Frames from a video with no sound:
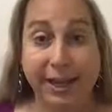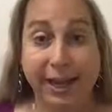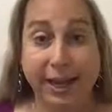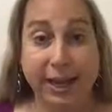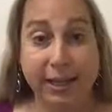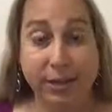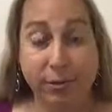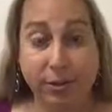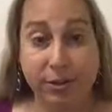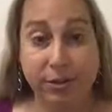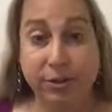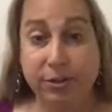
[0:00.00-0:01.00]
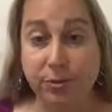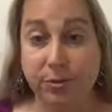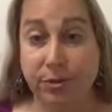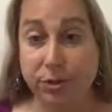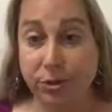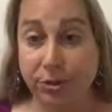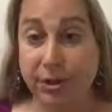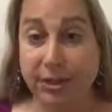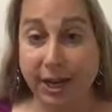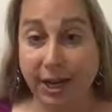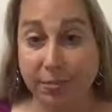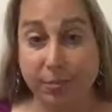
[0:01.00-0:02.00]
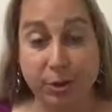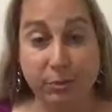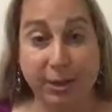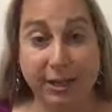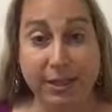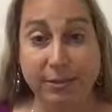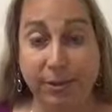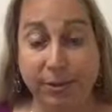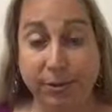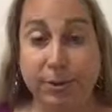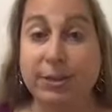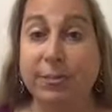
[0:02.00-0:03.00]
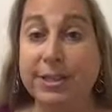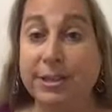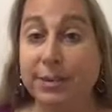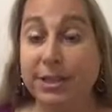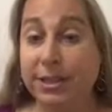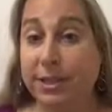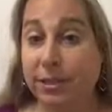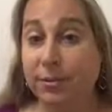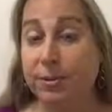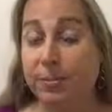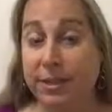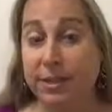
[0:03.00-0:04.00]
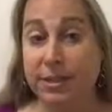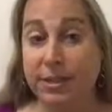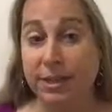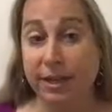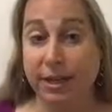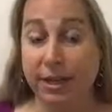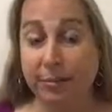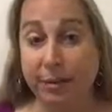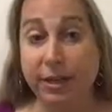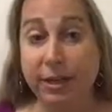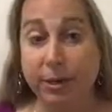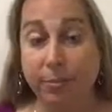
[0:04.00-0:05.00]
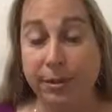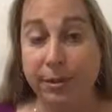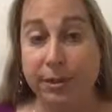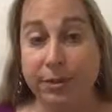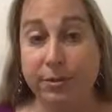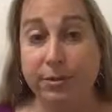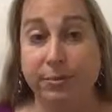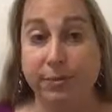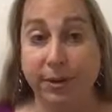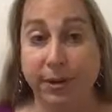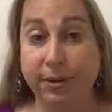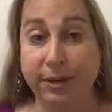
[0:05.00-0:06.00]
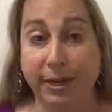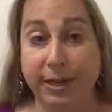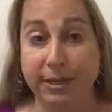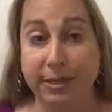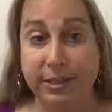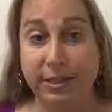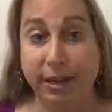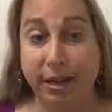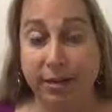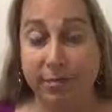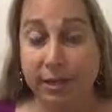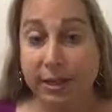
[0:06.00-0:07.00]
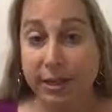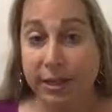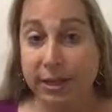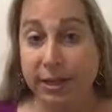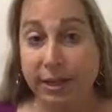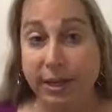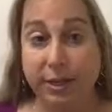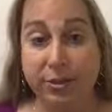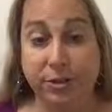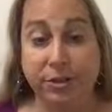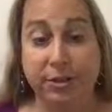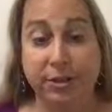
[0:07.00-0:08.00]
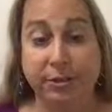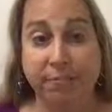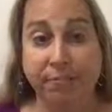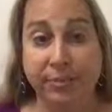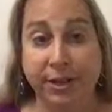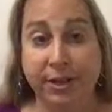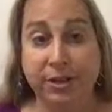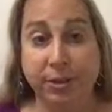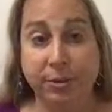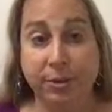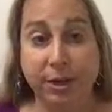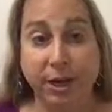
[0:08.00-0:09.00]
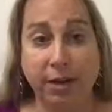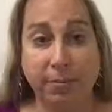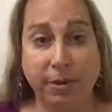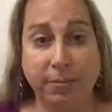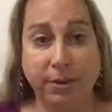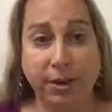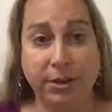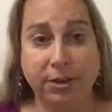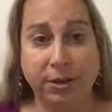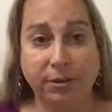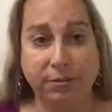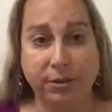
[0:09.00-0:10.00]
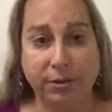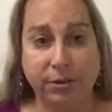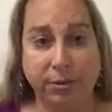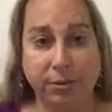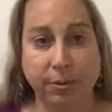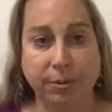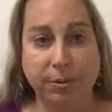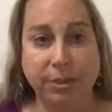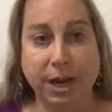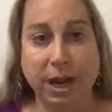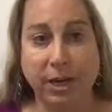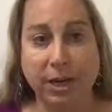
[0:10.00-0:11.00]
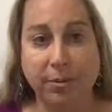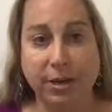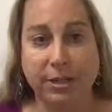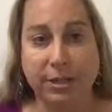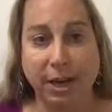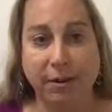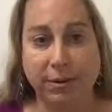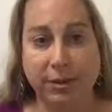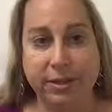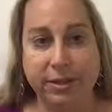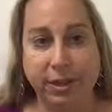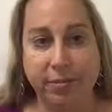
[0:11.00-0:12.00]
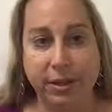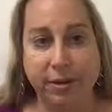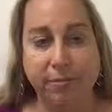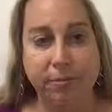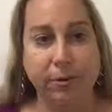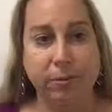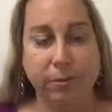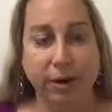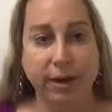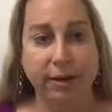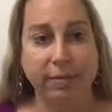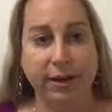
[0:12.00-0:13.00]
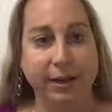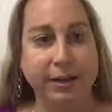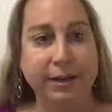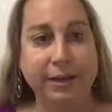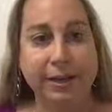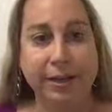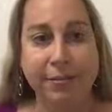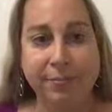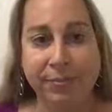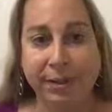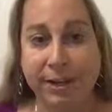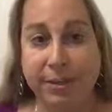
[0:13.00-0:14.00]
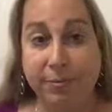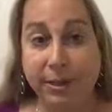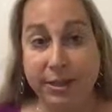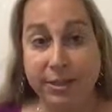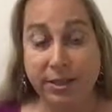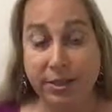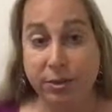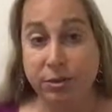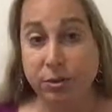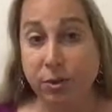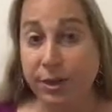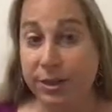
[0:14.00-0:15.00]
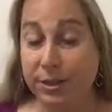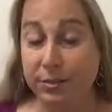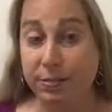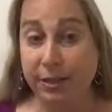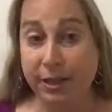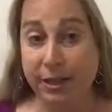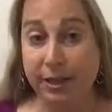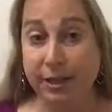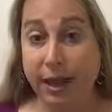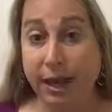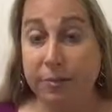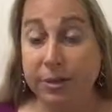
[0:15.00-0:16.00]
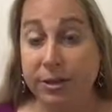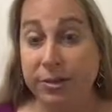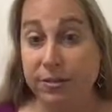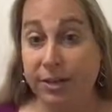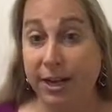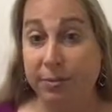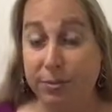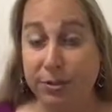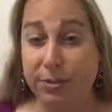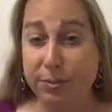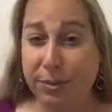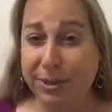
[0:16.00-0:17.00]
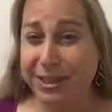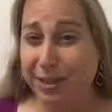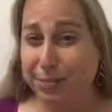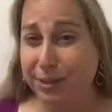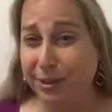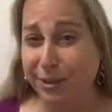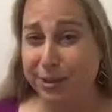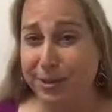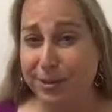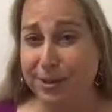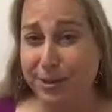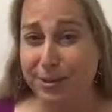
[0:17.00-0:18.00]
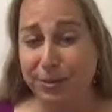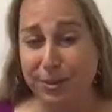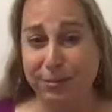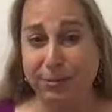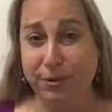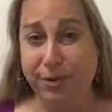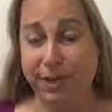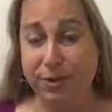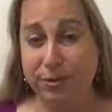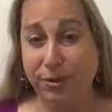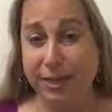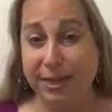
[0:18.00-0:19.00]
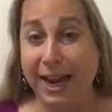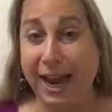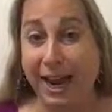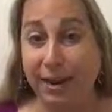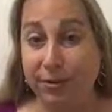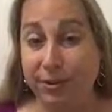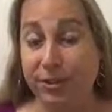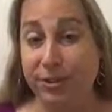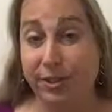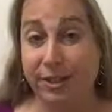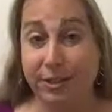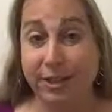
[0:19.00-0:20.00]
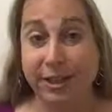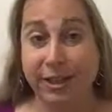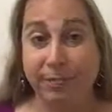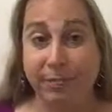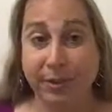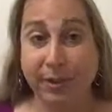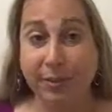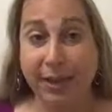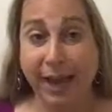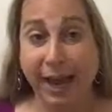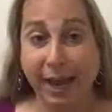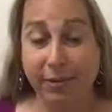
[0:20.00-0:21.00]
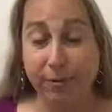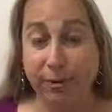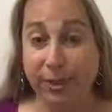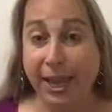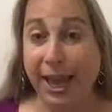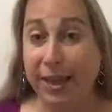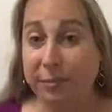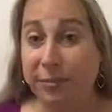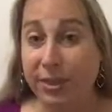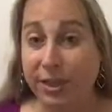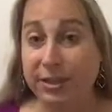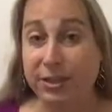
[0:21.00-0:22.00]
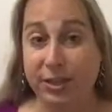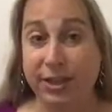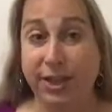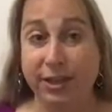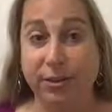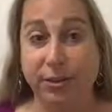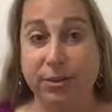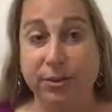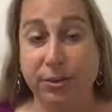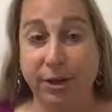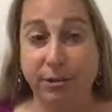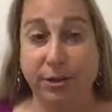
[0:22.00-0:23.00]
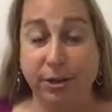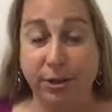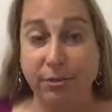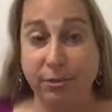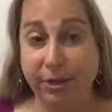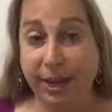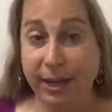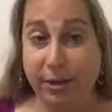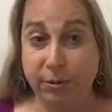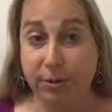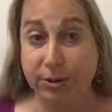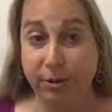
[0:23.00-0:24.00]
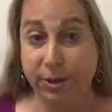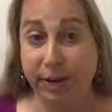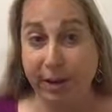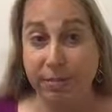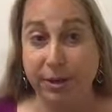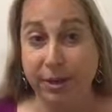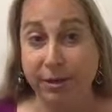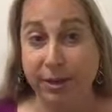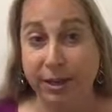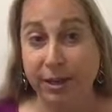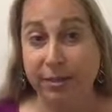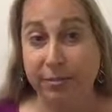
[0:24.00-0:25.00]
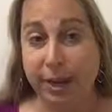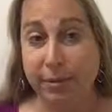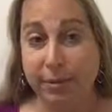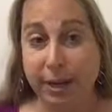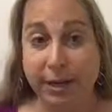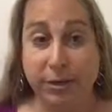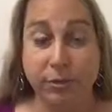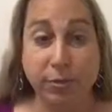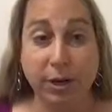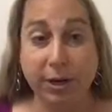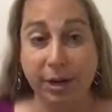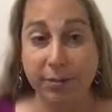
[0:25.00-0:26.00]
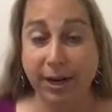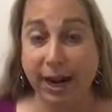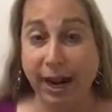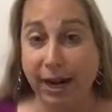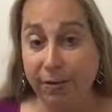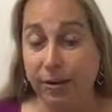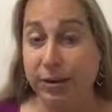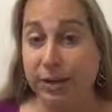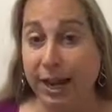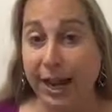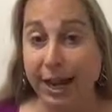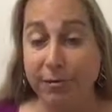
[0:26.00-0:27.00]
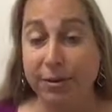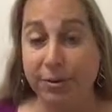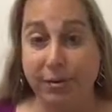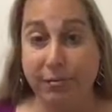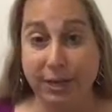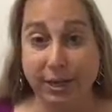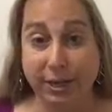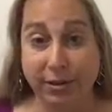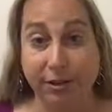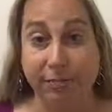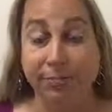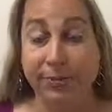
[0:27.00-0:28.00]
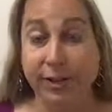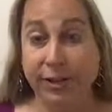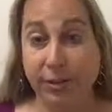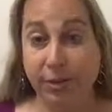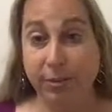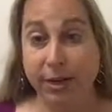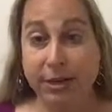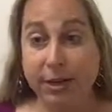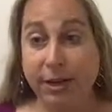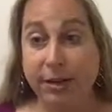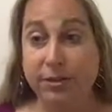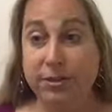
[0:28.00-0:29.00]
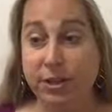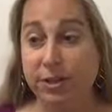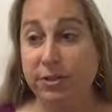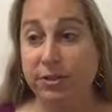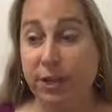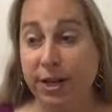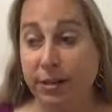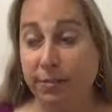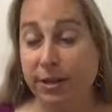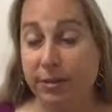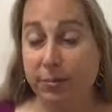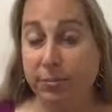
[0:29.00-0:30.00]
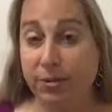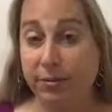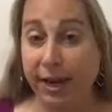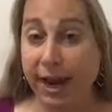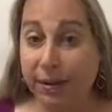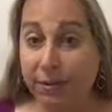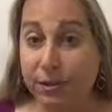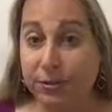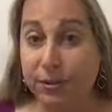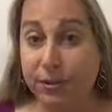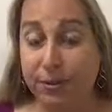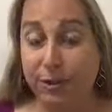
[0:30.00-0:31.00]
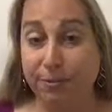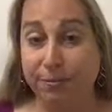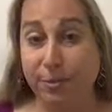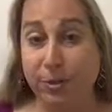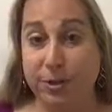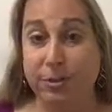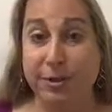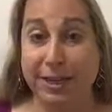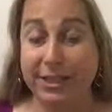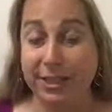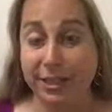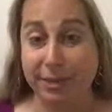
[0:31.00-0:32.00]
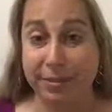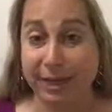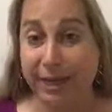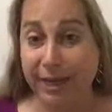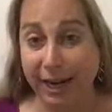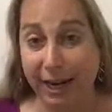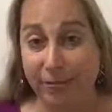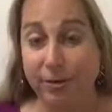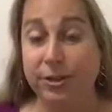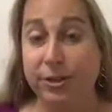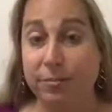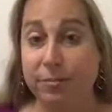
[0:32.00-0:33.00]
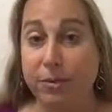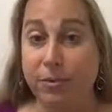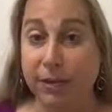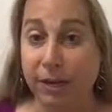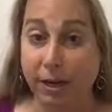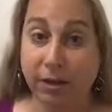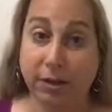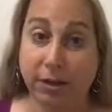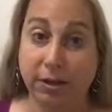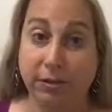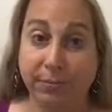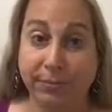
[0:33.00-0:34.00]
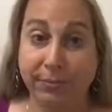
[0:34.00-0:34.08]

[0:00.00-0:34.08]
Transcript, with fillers: And I want to do this from a discrete time perspective, although there's going to be some continuous pieces that come in here because there's some very nice um, connections. And so when we talk about a boxcar filter, what we're going to be talking about is having some input y of n is basically just going to be a bunch of samples. This is what we typically are used to doing for like trying to average things. Let me average m things together. And so then I'm going to go from k equals 0 to m, minus 1, and I'm going to average m of them together. You might hear this also talked about as a moving average filter, which is basically I'm taking an average and I'm moving it along.